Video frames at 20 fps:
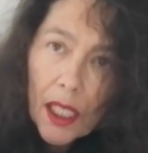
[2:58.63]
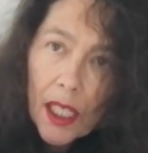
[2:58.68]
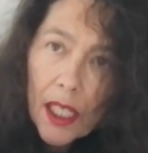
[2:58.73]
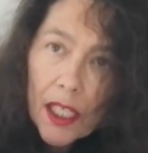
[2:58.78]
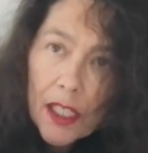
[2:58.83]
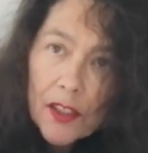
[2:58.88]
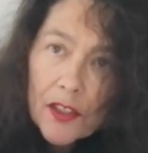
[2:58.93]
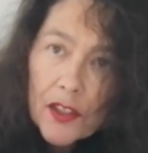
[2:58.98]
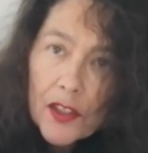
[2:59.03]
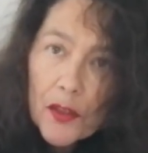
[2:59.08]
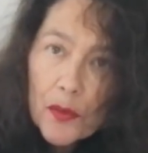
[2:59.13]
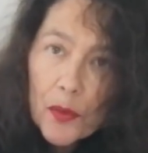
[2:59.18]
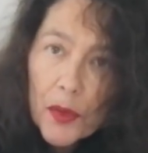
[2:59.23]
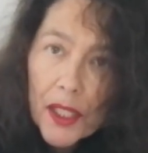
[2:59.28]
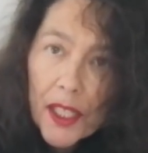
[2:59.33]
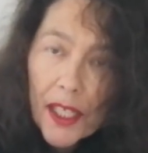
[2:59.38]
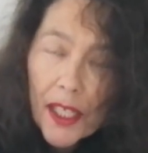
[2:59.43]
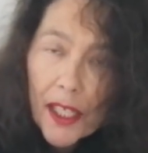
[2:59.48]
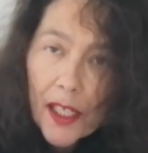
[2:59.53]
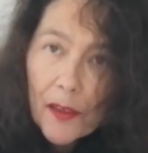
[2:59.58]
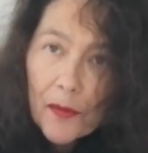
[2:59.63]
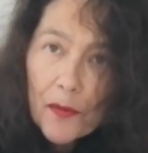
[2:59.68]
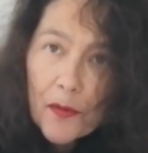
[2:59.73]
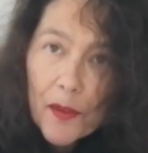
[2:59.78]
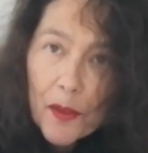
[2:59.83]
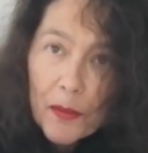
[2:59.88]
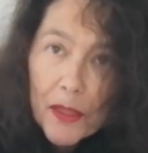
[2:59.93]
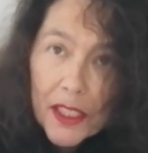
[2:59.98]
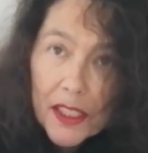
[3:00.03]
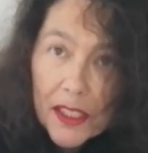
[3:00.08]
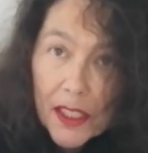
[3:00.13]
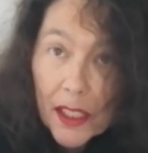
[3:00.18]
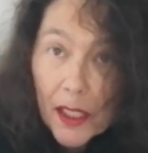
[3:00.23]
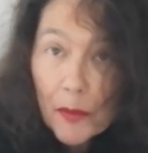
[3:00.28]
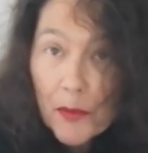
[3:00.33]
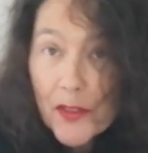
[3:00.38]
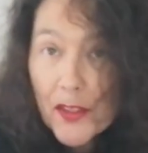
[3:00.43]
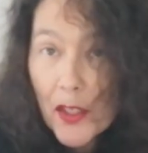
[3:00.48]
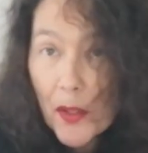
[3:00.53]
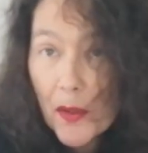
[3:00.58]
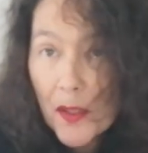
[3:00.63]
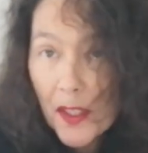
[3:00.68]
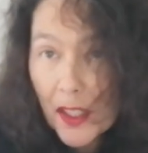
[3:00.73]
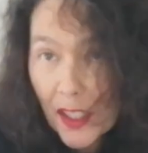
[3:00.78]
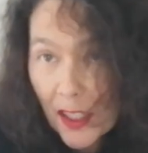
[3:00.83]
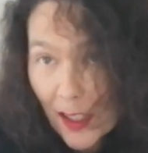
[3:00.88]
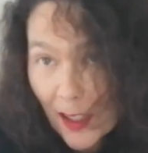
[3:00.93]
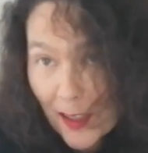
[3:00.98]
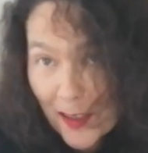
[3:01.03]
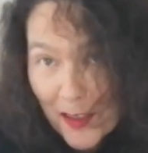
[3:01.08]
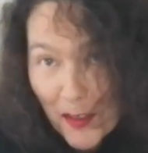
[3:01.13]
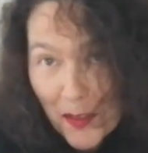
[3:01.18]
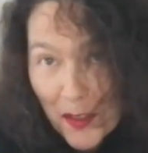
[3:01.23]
and we have the meeting. I'm sorry, the cards